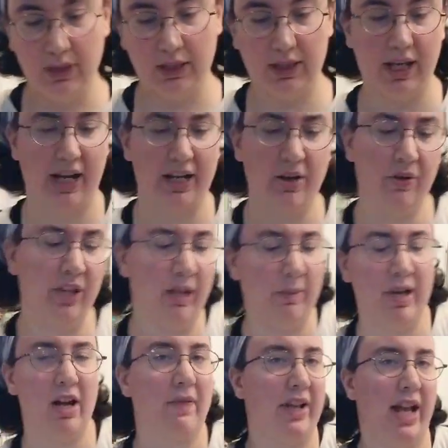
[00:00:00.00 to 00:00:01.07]
Yeah, I don't think
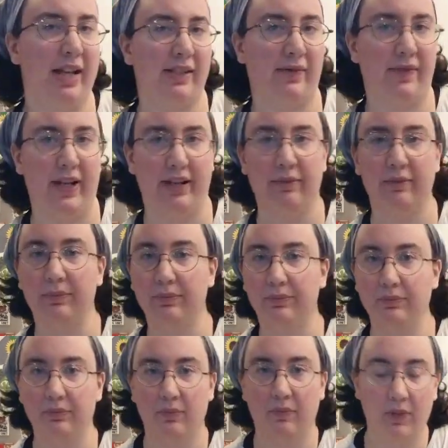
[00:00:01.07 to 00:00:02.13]
my oven has a fan,
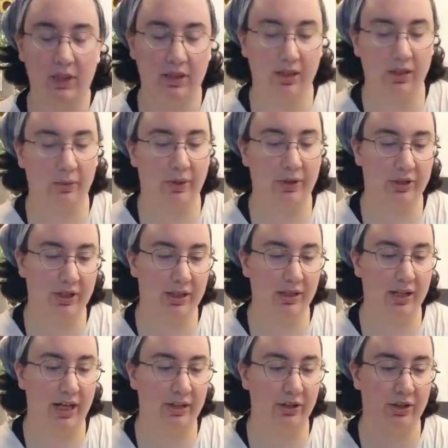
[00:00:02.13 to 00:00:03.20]
so
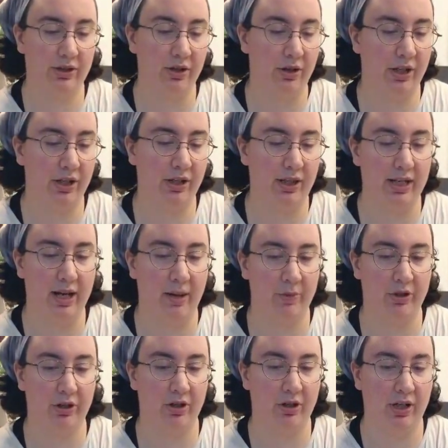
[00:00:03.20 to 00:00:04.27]
I just turn it to the
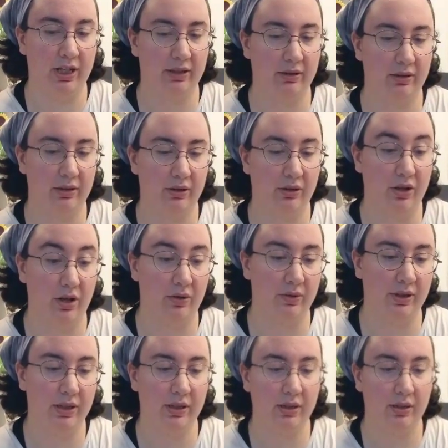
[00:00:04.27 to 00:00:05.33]
temperature and it goes.
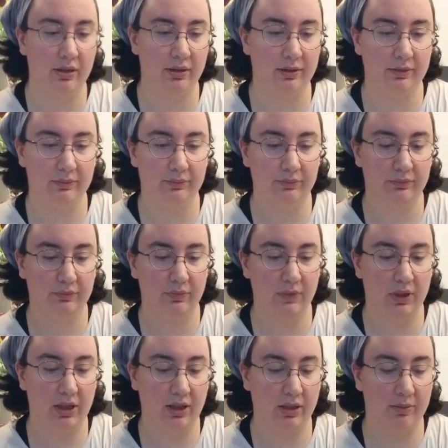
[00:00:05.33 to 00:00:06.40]

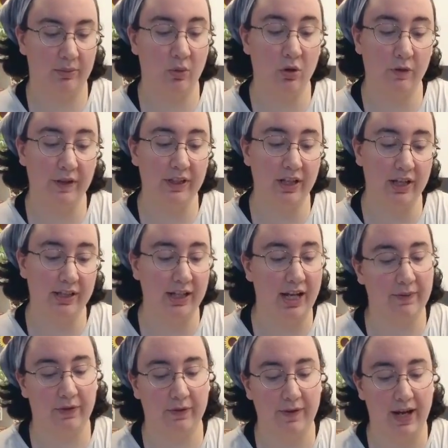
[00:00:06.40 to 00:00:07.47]
Or if it does
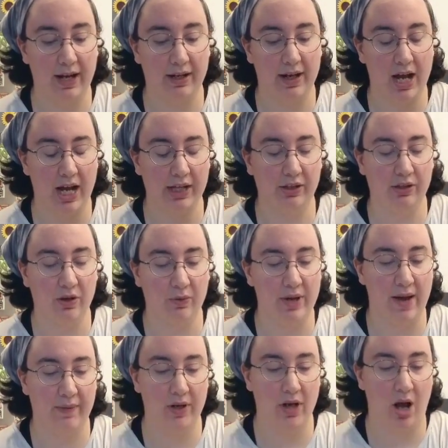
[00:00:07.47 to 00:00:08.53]
have a fan, I don't
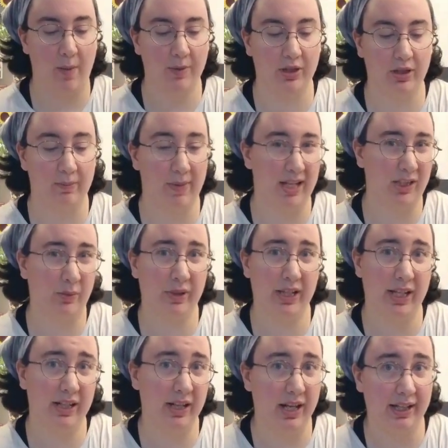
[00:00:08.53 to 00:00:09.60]
have an option to mess with
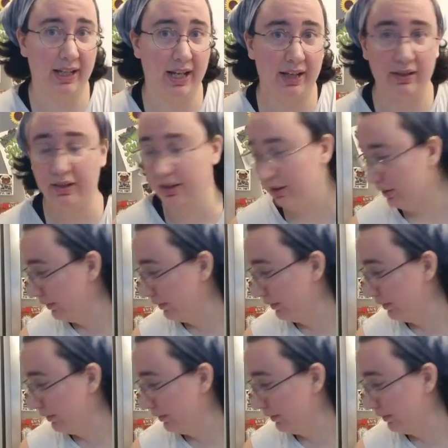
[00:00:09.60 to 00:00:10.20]
it, I guess.